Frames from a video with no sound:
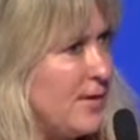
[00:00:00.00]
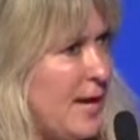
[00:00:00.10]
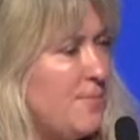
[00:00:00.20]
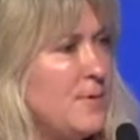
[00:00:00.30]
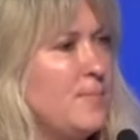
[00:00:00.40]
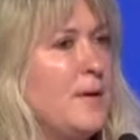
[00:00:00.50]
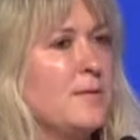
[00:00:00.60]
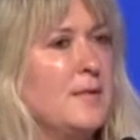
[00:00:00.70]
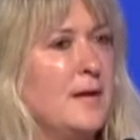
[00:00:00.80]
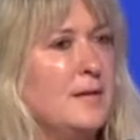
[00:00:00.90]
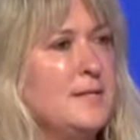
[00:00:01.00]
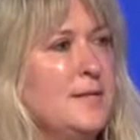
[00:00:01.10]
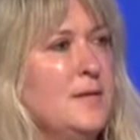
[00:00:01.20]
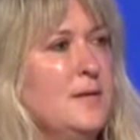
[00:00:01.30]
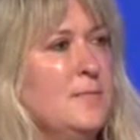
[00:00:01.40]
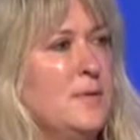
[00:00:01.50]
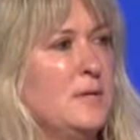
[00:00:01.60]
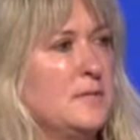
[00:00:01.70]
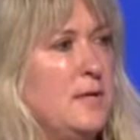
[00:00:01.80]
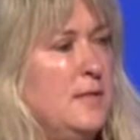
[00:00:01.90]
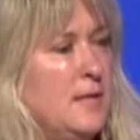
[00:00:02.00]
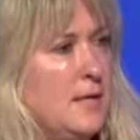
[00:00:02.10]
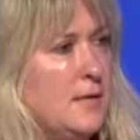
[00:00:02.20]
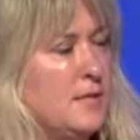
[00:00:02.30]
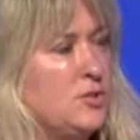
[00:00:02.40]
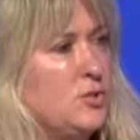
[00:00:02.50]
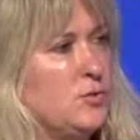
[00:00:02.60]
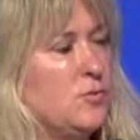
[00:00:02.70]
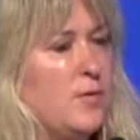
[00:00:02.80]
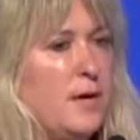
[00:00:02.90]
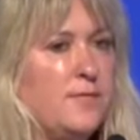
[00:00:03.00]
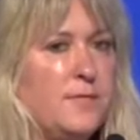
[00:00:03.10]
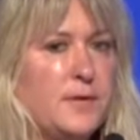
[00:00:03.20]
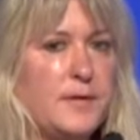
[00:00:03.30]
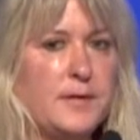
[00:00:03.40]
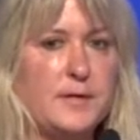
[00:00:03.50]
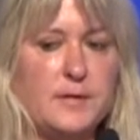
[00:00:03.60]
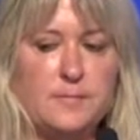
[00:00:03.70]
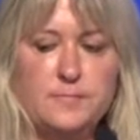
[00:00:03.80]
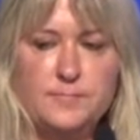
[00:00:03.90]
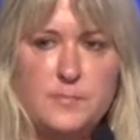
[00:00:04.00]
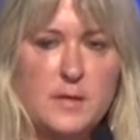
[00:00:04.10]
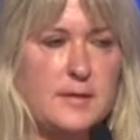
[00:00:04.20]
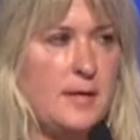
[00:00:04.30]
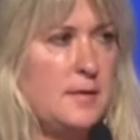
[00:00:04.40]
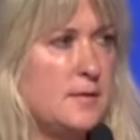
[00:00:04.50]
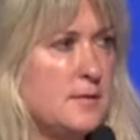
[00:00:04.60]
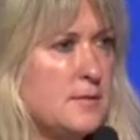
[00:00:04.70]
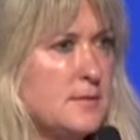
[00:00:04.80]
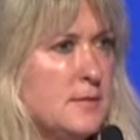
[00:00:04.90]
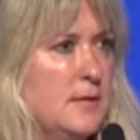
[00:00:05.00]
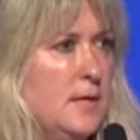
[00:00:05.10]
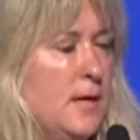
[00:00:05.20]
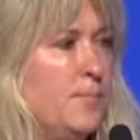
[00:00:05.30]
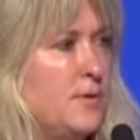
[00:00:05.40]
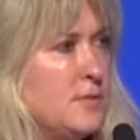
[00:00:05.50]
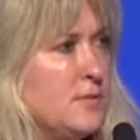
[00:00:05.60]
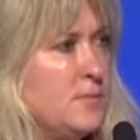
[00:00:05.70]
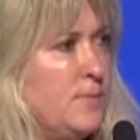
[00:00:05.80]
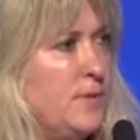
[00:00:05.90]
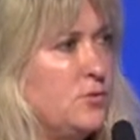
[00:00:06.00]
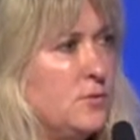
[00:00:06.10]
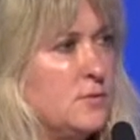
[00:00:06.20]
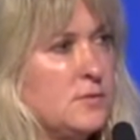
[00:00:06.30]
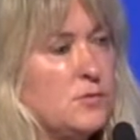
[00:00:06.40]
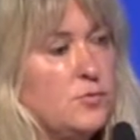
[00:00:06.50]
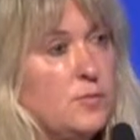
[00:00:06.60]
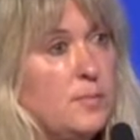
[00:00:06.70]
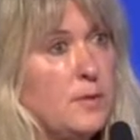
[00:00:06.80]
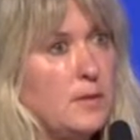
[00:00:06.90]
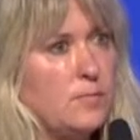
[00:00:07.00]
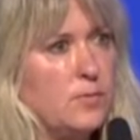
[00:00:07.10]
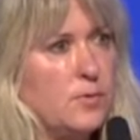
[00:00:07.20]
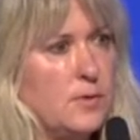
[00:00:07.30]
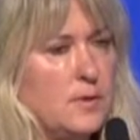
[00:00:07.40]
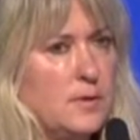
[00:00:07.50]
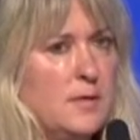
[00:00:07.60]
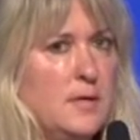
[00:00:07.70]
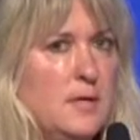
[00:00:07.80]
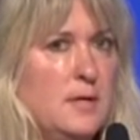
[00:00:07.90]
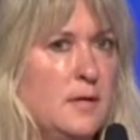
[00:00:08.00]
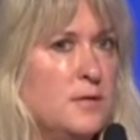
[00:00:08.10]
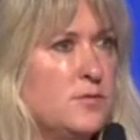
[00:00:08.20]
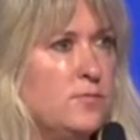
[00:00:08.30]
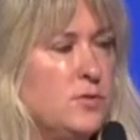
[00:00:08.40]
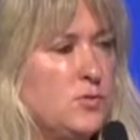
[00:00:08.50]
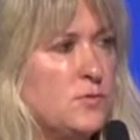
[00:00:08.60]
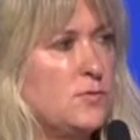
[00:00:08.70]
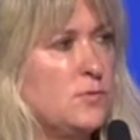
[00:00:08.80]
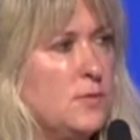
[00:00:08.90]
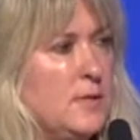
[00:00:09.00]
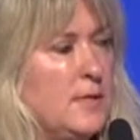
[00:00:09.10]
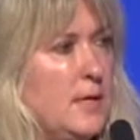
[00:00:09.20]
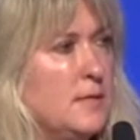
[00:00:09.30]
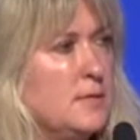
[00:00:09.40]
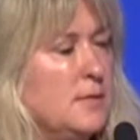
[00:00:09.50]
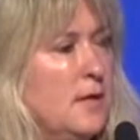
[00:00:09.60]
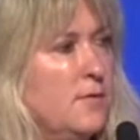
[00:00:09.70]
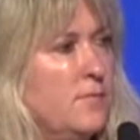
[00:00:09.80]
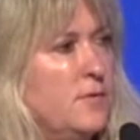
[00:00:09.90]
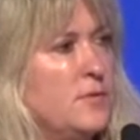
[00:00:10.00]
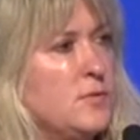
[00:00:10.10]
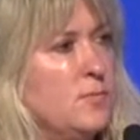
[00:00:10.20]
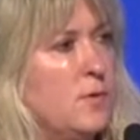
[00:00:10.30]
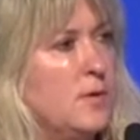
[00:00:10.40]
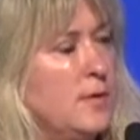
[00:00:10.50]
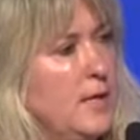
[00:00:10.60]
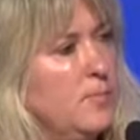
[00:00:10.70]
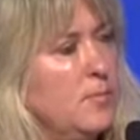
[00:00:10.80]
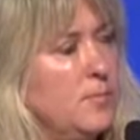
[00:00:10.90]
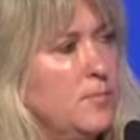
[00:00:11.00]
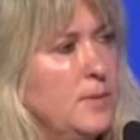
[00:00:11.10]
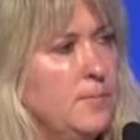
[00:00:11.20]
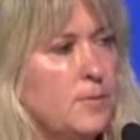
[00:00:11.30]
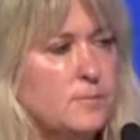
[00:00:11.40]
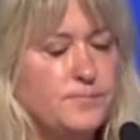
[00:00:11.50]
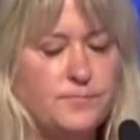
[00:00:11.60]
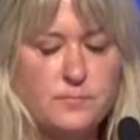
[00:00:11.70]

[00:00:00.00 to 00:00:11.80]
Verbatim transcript: happy about that because I think that geographic um, attendance and participation is extremely important. And this region certainly has a lot of very smart and capable people.